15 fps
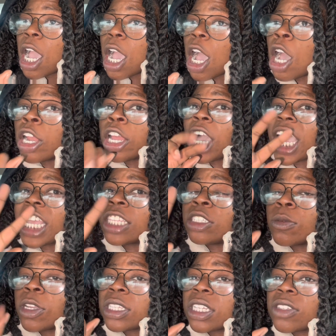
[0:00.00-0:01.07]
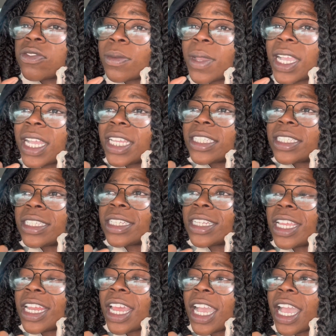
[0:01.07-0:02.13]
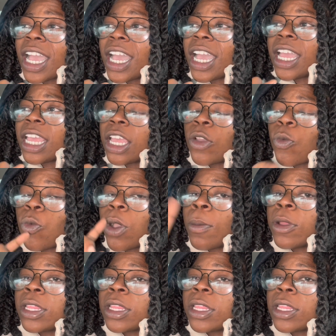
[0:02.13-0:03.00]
Oh no, I got two more things for my cousin, and I got one more